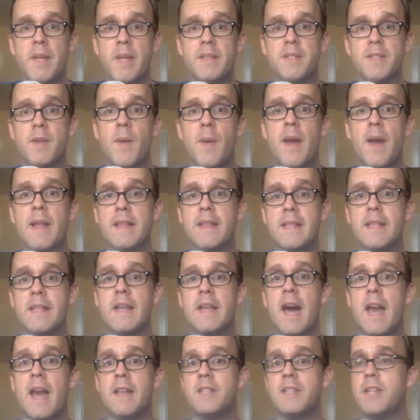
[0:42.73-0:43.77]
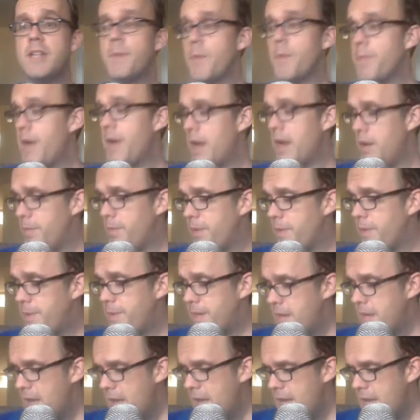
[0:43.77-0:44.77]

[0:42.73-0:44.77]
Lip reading: And so I got a cheaper bottle of bourbon.